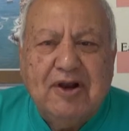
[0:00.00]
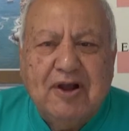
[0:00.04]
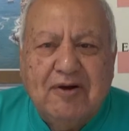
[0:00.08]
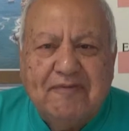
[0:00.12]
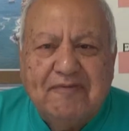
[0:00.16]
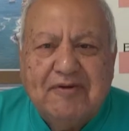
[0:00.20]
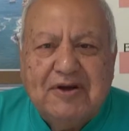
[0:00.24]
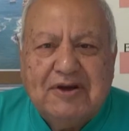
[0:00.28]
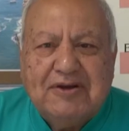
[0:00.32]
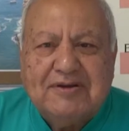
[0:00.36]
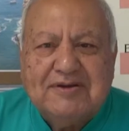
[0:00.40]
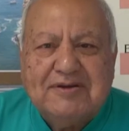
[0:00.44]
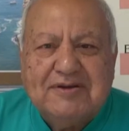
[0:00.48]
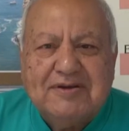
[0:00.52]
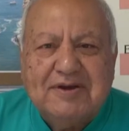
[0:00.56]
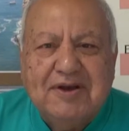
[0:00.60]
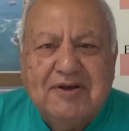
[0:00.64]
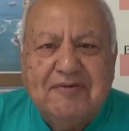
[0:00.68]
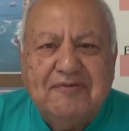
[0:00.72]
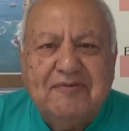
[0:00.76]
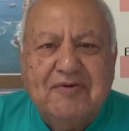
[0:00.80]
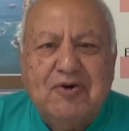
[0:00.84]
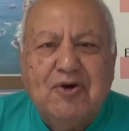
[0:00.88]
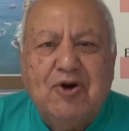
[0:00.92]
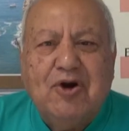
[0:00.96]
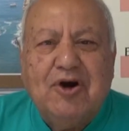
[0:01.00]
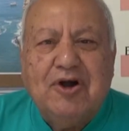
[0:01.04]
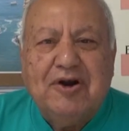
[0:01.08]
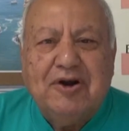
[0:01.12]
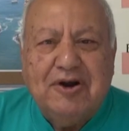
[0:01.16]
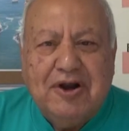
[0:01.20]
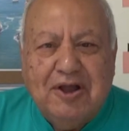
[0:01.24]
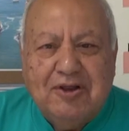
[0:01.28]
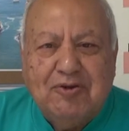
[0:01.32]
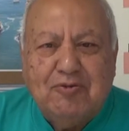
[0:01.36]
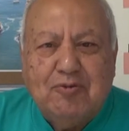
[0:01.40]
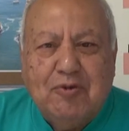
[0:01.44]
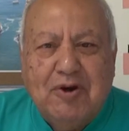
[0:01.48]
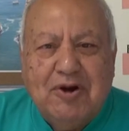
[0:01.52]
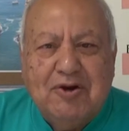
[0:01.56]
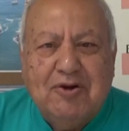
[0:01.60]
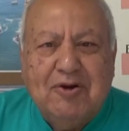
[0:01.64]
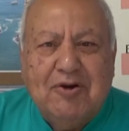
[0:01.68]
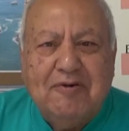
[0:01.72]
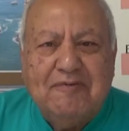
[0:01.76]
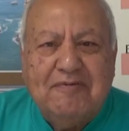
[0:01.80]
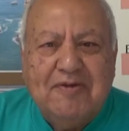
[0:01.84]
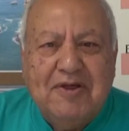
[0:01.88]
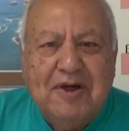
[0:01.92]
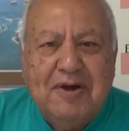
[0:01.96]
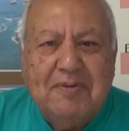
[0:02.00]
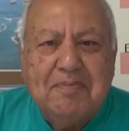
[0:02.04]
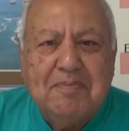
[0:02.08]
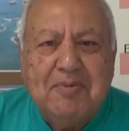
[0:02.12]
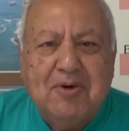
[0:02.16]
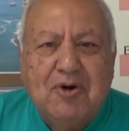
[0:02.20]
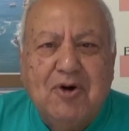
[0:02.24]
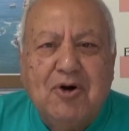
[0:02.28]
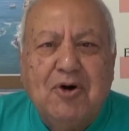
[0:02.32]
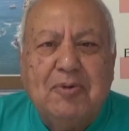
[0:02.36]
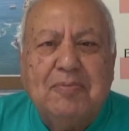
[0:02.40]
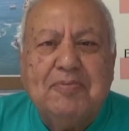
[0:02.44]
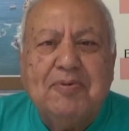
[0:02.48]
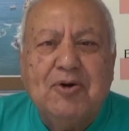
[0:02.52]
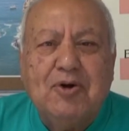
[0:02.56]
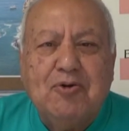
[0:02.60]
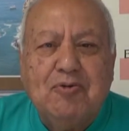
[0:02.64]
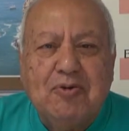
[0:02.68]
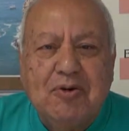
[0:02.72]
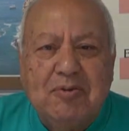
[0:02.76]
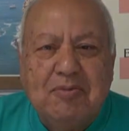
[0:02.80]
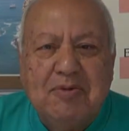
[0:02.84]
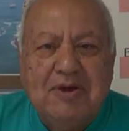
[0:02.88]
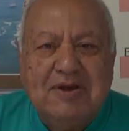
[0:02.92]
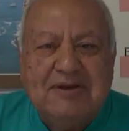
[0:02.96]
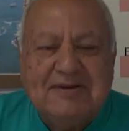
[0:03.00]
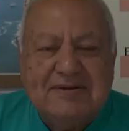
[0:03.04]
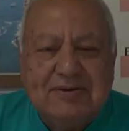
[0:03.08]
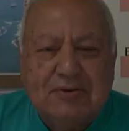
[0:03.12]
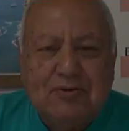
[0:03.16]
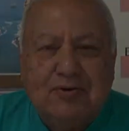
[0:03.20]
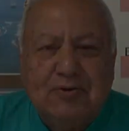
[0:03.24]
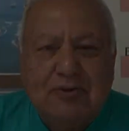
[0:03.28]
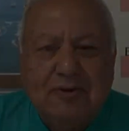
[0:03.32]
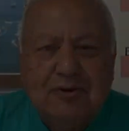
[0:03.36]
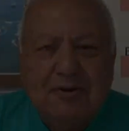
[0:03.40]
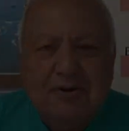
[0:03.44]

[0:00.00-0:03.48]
lovers. If you are not one of them, hope you will be soon.